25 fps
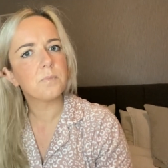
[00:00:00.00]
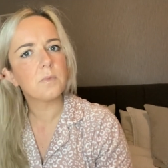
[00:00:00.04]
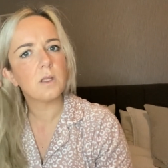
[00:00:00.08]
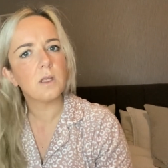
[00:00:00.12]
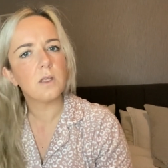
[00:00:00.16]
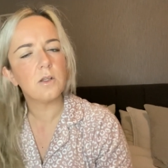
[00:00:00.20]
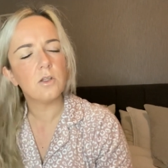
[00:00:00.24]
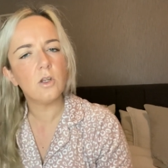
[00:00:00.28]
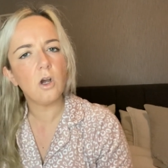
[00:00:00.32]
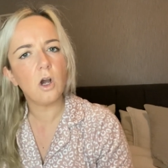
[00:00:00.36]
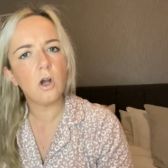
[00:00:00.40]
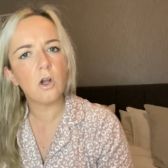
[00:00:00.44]

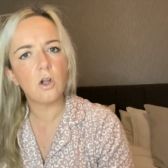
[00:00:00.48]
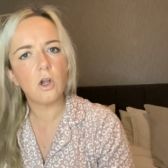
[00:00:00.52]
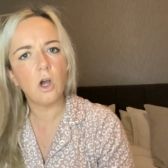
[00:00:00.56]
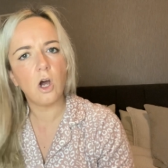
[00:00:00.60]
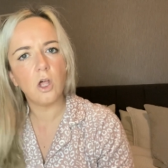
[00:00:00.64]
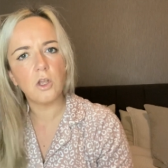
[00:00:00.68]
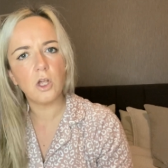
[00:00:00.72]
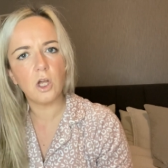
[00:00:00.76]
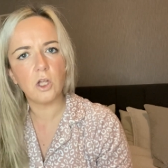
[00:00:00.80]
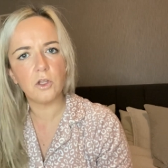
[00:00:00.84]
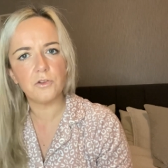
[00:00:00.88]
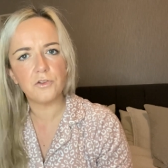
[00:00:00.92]
not
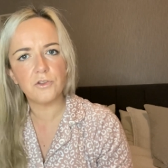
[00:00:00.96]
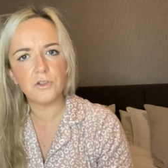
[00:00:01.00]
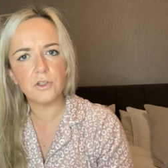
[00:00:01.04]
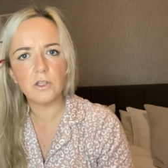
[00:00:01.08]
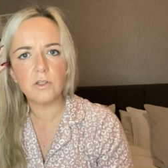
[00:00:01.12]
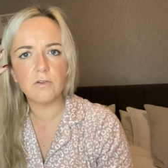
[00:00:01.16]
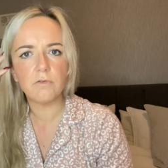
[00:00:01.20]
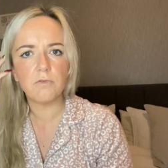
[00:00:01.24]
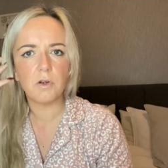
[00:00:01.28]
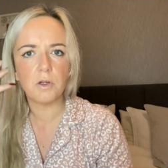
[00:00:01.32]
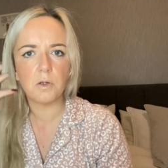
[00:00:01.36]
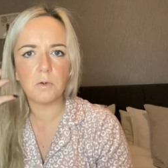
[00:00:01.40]
gone onto
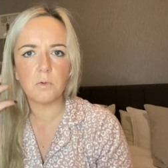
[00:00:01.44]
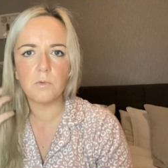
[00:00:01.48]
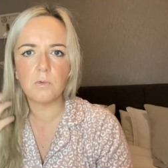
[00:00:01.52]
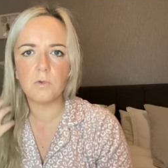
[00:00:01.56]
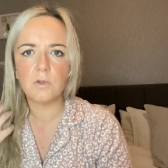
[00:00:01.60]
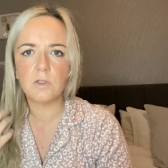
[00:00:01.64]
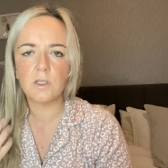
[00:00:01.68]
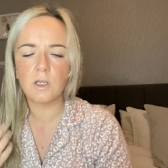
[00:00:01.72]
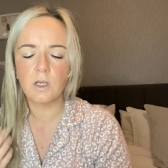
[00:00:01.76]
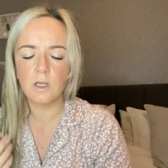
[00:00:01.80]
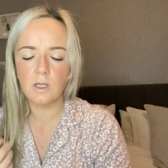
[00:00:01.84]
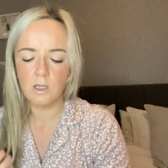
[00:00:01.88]
the
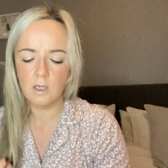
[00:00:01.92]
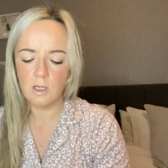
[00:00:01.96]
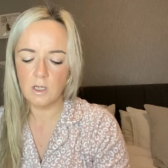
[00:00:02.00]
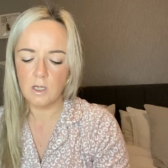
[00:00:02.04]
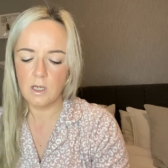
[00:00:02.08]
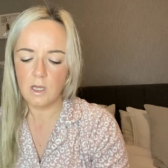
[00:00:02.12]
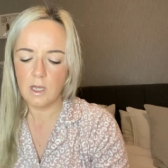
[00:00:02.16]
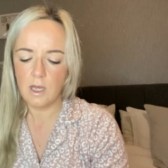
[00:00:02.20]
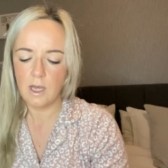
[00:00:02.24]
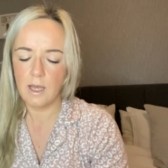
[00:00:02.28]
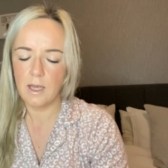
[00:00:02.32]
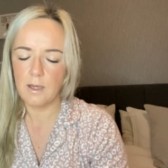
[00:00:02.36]
root,
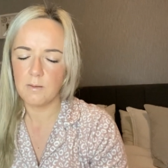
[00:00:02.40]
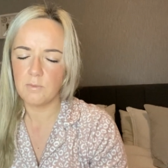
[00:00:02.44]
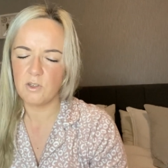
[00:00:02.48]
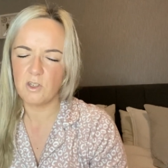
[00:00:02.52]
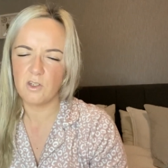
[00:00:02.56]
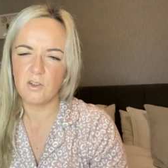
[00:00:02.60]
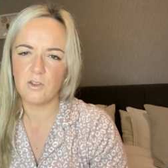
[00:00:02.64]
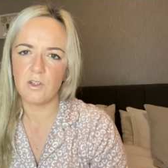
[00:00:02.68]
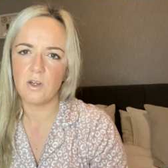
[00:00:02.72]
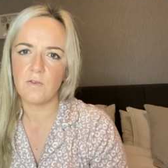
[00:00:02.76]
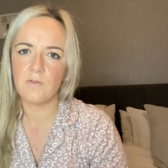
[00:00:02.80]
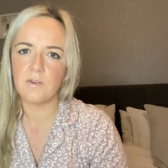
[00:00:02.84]

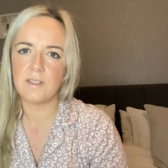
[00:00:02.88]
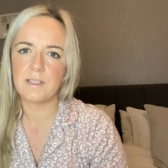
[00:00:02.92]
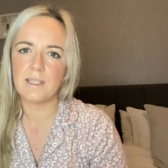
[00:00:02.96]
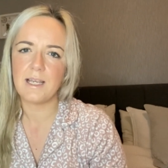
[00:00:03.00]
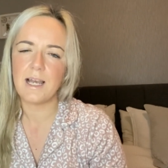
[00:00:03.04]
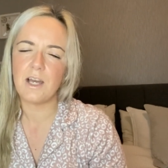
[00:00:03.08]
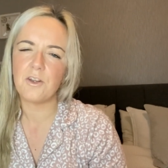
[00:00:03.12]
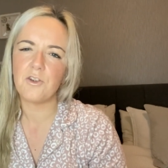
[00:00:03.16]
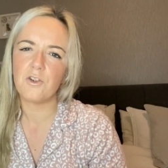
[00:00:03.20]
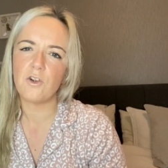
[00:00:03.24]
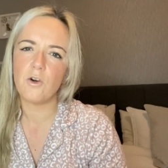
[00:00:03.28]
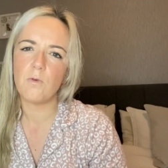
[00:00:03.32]
because obviously
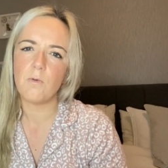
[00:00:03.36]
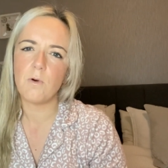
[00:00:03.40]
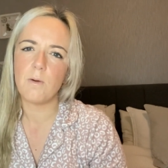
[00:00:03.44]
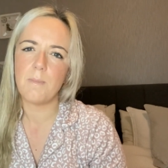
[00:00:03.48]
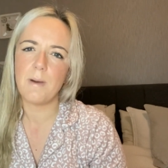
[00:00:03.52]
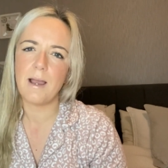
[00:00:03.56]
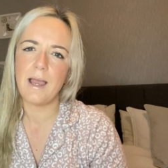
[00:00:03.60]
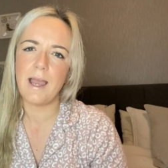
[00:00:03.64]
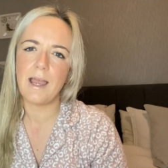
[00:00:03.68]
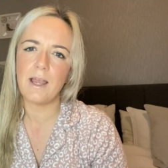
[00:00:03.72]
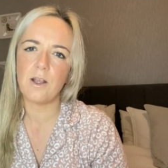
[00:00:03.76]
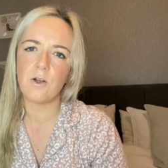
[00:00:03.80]
I don't want
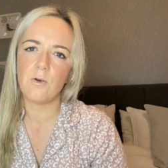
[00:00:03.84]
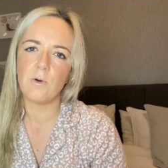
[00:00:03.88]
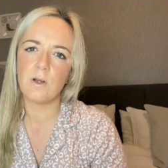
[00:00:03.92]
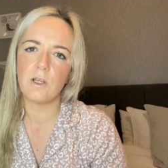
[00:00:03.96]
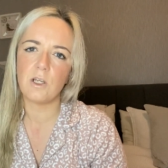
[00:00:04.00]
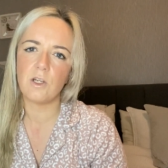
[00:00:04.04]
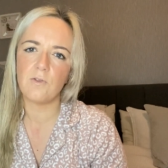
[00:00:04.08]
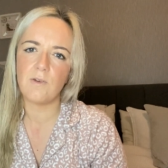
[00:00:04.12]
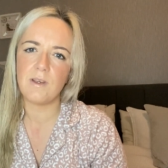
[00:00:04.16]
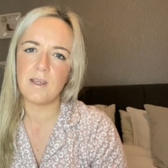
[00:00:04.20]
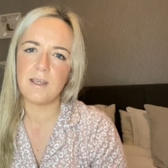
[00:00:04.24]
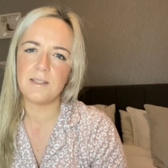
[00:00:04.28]
my hair
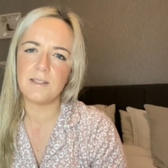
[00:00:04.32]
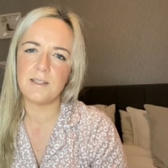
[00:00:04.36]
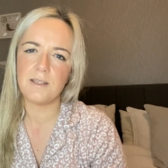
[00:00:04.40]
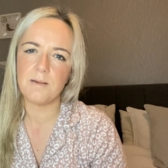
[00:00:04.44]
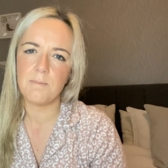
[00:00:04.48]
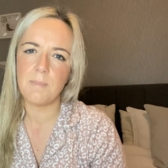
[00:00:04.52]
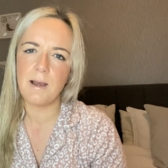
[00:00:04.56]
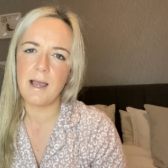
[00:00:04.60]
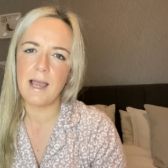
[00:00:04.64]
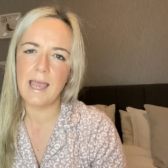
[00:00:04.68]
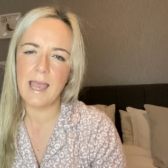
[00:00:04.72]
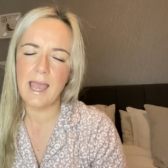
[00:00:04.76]
going greasy,
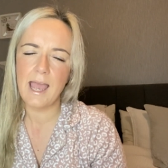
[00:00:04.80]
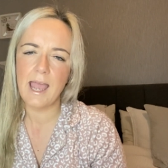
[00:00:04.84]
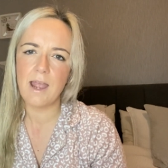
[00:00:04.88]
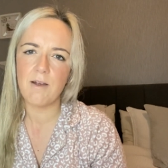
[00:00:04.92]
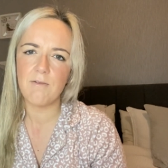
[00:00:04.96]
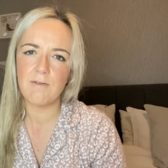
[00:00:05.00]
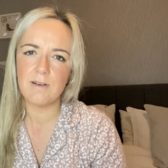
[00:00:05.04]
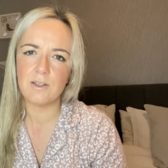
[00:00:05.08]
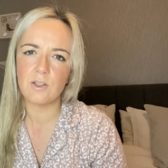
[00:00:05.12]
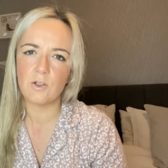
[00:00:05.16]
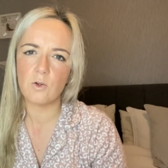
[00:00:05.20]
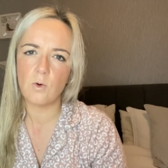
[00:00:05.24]
and my
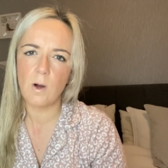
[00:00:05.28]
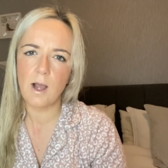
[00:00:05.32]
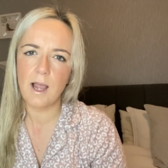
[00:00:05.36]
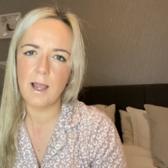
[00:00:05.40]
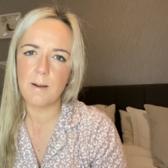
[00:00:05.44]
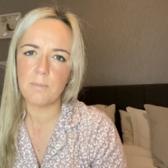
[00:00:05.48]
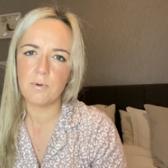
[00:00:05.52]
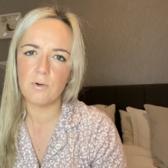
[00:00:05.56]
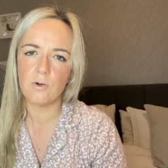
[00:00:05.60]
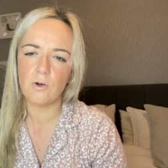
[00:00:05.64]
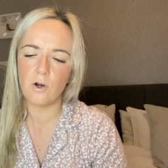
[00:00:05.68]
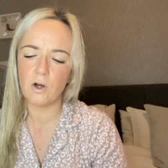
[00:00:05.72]
hair is
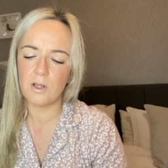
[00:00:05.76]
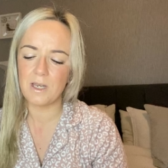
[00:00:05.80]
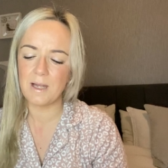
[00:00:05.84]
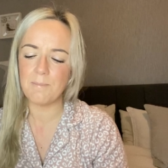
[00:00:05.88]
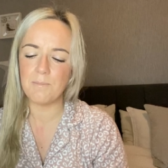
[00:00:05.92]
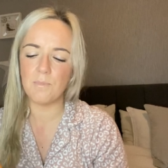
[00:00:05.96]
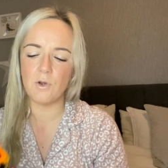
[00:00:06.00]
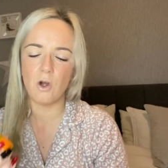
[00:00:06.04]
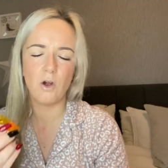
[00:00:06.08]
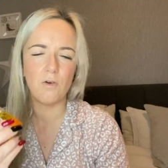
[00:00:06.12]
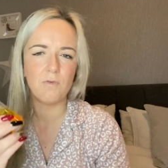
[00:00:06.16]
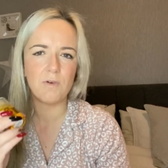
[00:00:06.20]
quite prone.
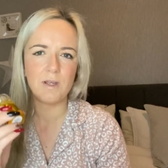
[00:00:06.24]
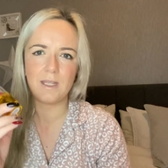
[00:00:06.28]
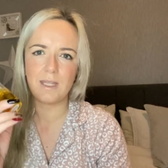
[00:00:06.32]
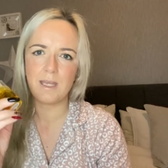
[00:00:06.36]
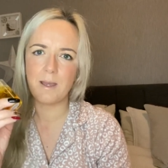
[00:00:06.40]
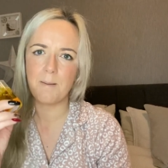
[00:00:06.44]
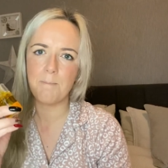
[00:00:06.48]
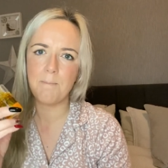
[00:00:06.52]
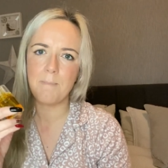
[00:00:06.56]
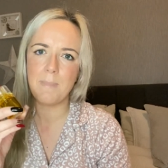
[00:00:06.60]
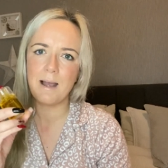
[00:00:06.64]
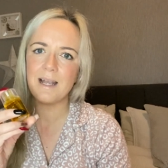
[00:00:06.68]
I'm not really
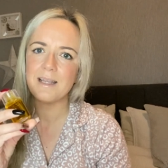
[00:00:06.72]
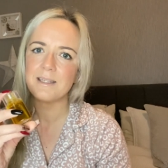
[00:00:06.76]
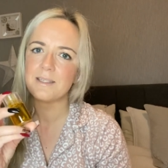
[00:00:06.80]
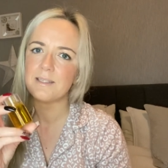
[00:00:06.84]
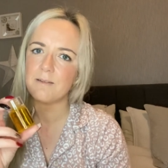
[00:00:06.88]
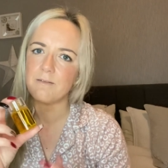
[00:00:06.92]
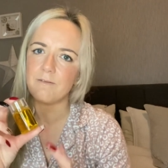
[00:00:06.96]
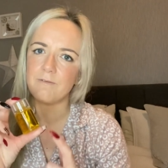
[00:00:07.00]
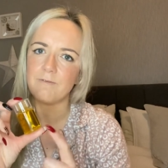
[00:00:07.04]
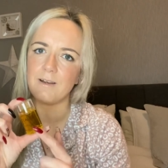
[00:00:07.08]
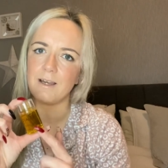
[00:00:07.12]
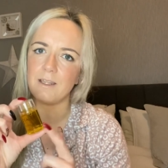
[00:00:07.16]
a
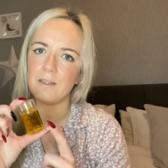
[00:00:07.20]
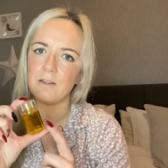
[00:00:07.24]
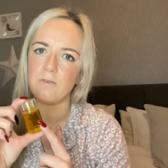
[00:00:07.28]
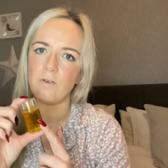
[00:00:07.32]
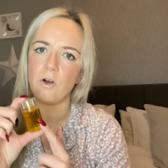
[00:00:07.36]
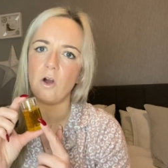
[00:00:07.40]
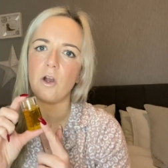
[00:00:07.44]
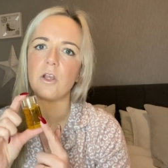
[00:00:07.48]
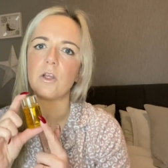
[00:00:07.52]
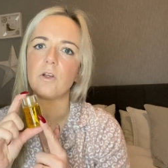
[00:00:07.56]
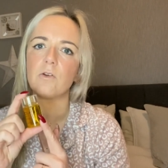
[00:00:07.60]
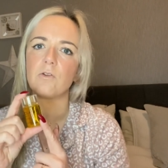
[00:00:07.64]
massive fan of
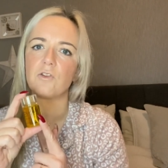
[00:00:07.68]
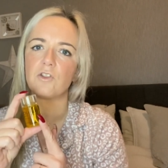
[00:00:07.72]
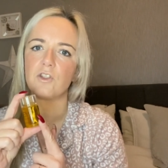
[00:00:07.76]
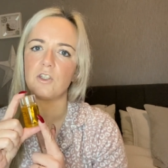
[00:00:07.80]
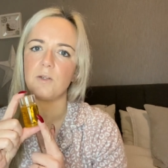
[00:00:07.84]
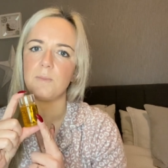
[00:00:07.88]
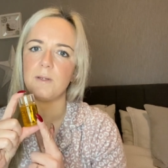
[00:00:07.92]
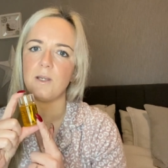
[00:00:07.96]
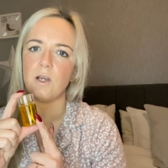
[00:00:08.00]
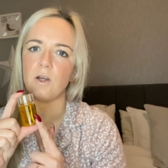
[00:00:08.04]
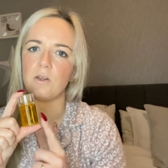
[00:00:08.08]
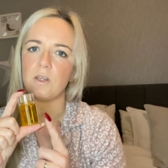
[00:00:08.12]
oils,
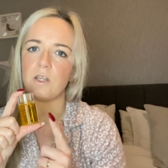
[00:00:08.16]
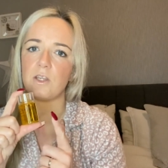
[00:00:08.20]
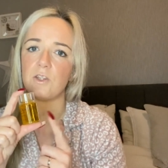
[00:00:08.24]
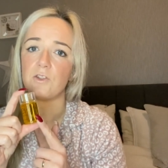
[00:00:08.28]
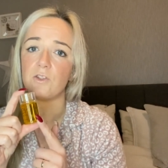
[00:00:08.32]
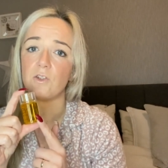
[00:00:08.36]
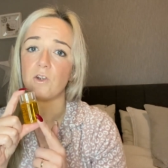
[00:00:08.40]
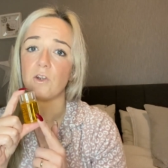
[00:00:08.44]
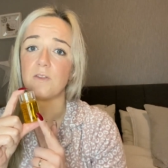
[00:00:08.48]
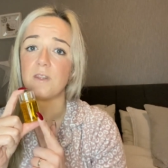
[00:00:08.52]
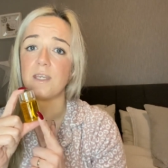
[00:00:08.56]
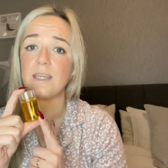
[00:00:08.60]
to be honest,
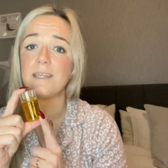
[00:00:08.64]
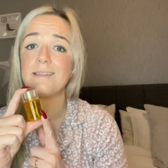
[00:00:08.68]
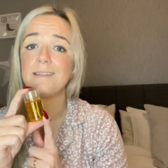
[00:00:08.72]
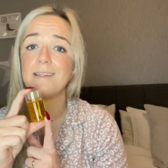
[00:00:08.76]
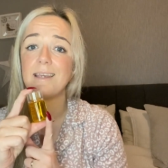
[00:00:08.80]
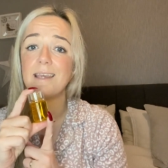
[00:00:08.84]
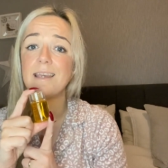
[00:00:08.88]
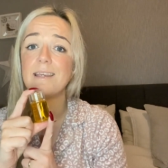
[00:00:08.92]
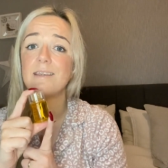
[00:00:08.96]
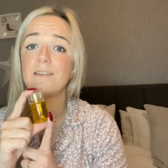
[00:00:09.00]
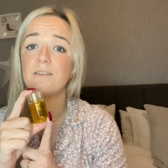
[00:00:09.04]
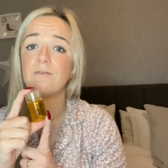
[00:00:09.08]
so this
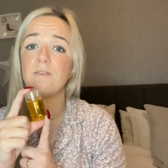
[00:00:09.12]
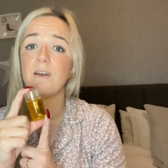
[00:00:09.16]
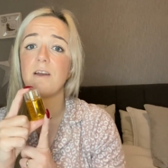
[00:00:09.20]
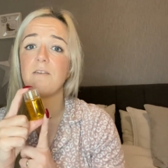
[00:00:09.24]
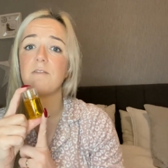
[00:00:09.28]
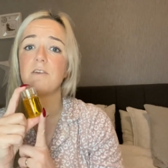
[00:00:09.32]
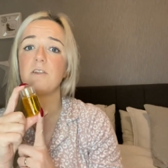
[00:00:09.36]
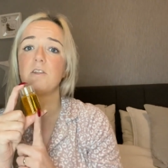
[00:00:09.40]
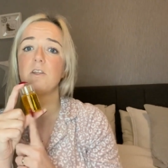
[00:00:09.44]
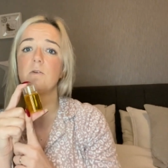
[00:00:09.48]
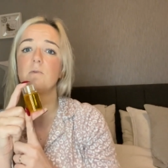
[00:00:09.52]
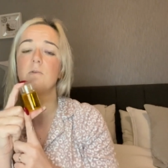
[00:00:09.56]
is
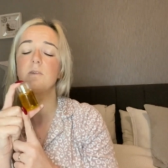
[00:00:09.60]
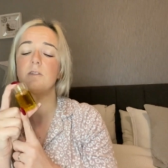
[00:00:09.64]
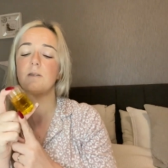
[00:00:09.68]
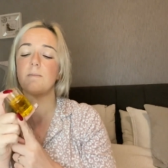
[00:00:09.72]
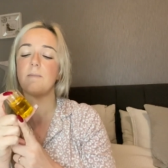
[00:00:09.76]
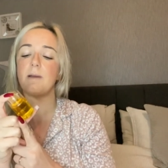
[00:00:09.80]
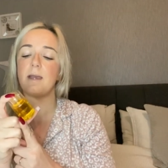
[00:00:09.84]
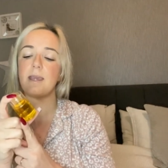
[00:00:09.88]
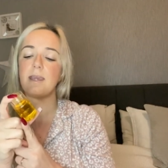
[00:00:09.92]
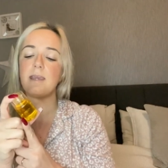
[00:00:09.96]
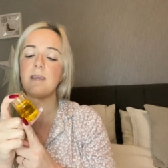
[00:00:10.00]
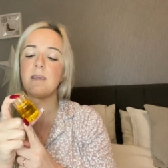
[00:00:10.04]
very new to
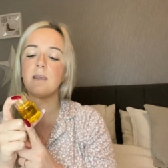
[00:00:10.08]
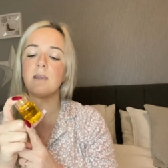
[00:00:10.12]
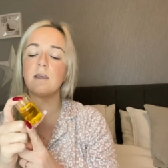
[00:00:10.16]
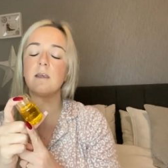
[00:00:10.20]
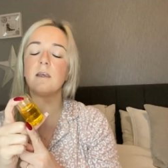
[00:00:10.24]
me,